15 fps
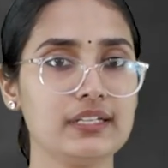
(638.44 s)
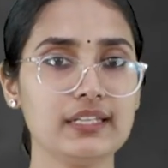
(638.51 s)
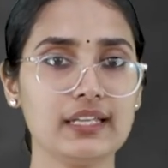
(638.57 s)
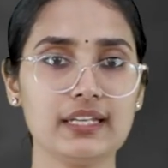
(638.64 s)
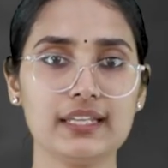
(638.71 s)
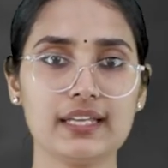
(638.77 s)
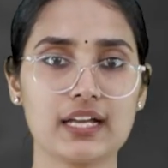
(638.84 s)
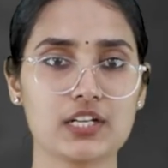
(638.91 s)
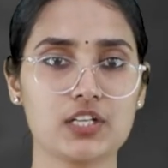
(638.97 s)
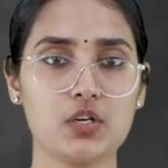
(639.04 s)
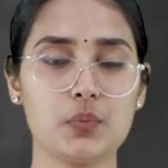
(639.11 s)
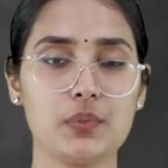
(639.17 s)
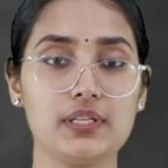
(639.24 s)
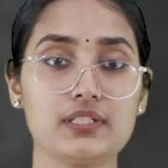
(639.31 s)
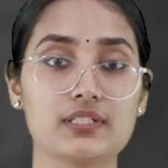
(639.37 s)
daily
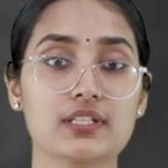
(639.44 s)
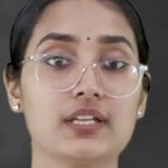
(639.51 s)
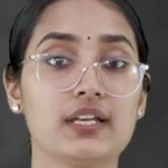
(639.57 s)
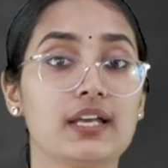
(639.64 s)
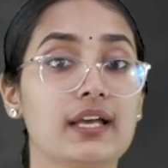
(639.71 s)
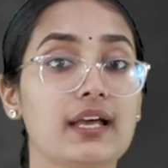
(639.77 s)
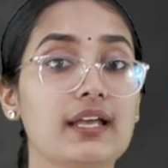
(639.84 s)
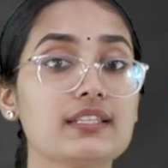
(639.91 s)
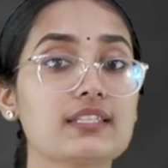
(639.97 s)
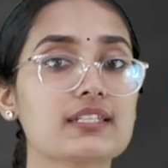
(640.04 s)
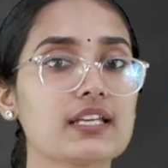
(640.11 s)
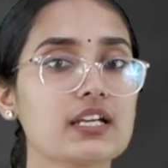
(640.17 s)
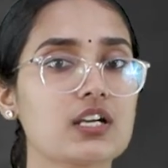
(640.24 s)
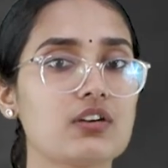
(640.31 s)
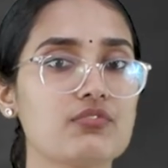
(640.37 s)
activities and
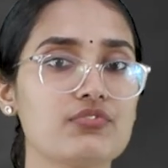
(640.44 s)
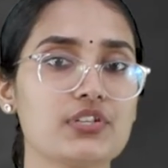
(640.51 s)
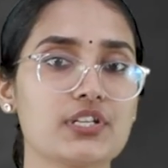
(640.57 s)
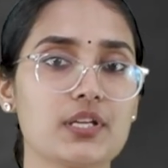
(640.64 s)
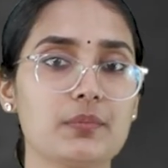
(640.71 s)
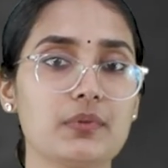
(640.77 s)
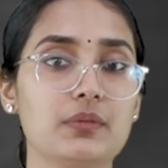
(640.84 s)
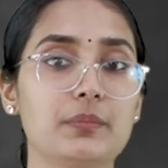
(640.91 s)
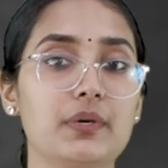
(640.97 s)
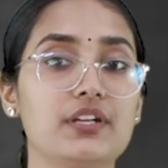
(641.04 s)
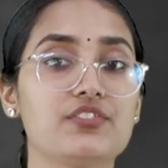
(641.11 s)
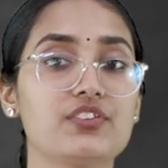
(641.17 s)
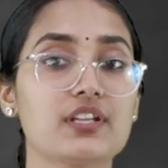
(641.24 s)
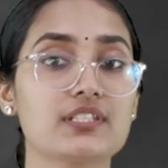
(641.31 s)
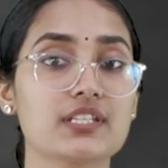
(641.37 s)
stay comfortable. By
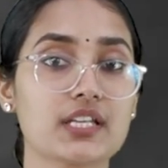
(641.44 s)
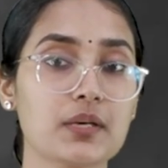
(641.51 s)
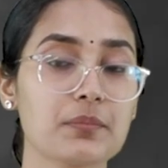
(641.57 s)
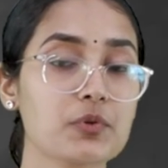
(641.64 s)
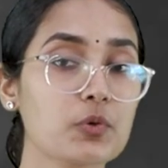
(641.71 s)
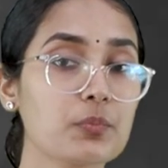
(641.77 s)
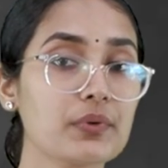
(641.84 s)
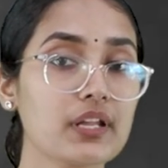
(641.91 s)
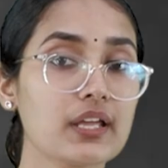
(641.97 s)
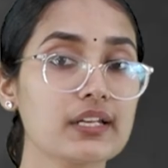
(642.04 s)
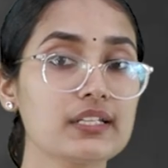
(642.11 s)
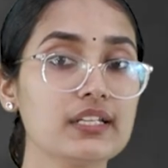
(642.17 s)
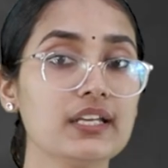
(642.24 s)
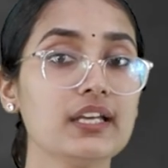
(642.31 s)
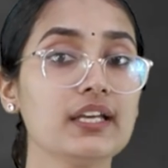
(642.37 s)
dressing
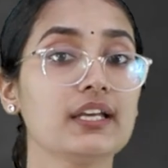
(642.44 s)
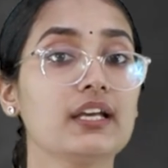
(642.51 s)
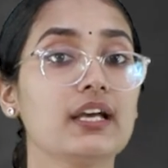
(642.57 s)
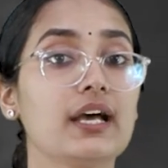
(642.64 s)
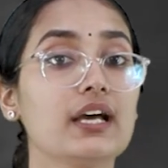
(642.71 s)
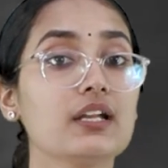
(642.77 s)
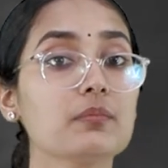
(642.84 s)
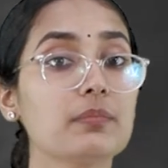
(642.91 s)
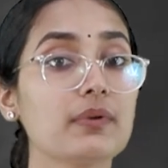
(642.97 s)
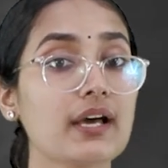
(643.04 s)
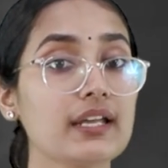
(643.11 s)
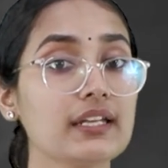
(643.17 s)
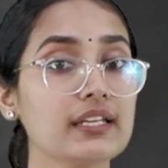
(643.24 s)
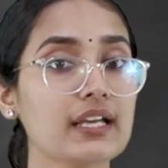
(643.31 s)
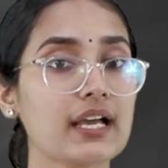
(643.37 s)
appropriately and
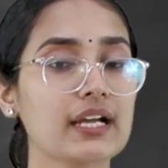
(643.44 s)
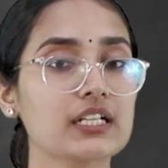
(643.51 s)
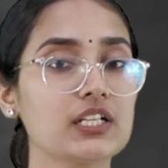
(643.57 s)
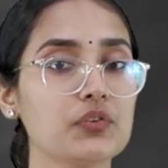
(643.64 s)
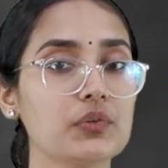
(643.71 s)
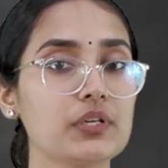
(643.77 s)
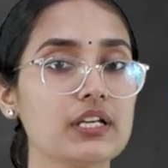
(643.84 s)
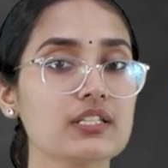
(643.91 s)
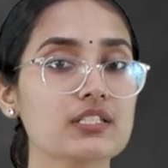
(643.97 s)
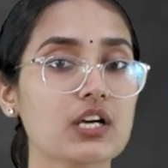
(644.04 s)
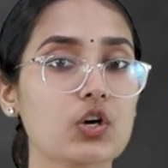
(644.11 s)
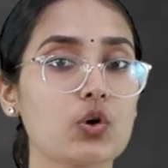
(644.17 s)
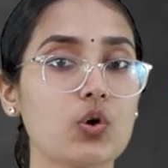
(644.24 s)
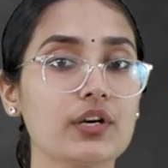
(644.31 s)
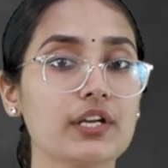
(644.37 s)
planning activities
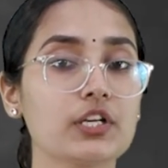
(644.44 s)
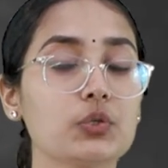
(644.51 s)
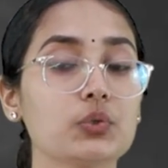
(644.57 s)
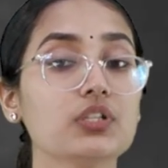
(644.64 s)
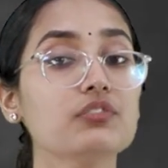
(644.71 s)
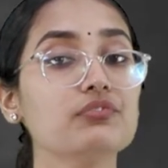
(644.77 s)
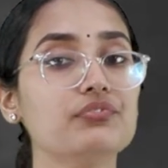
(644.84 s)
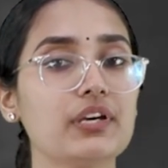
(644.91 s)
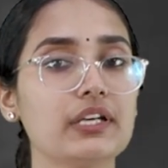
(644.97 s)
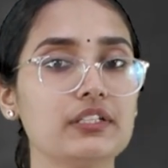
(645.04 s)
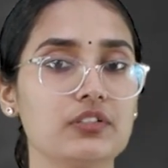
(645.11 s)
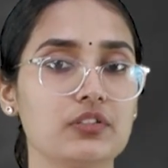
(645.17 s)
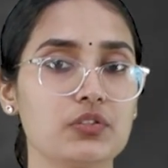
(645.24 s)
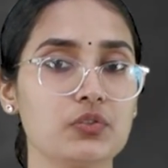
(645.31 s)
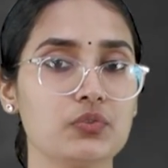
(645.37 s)
according to the
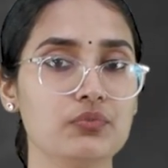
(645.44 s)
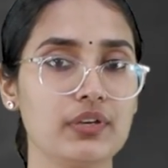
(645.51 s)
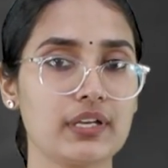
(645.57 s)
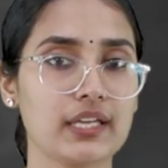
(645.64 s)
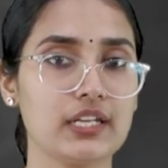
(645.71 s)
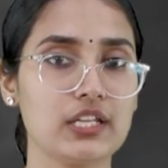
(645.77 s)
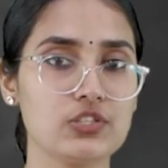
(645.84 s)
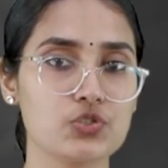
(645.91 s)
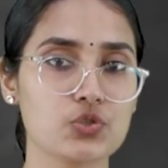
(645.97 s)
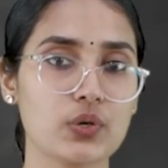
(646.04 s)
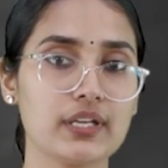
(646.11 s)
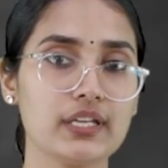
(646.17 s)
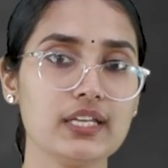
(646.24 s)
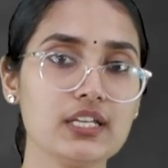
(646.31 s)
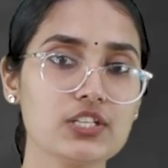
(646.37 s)
weather, we can
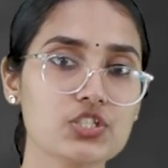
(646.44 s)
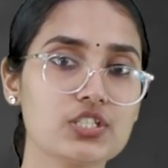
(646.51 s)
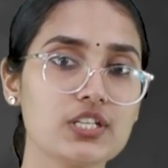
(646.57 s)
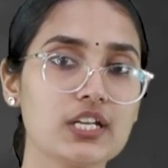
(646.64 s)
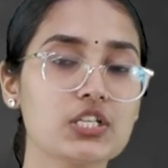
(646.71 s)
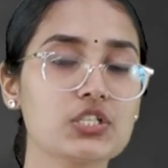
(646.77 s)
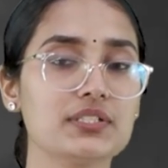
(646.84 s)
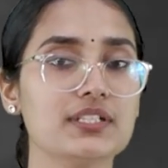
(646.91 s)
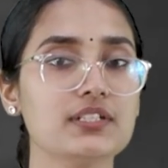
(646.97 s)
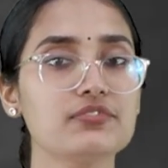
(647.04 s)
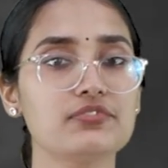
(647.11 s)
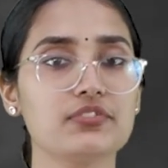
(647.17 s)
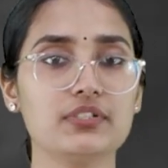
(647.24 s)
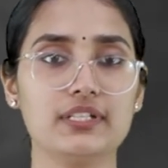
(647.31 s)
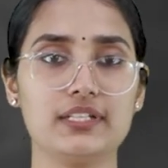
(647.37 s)
enjoy each day to the
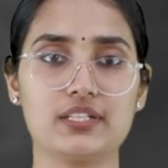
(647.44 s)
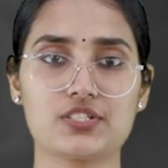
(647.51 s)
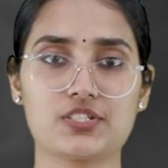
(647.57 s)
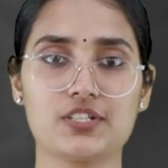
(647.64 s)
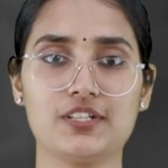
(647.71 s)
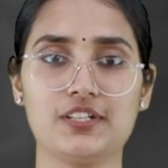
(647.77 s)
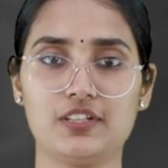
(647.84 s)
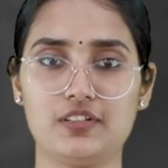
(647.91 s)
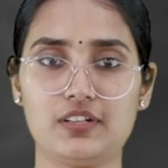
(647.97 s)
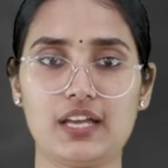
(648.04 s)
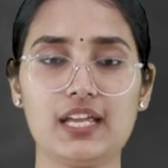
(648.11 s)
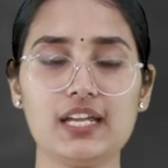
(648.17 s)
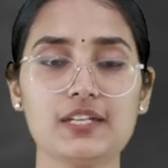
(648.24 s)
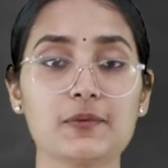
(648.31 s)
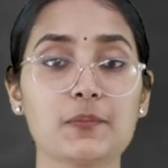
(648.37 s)
fullest,
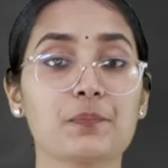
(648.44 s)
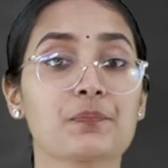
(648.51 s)
right?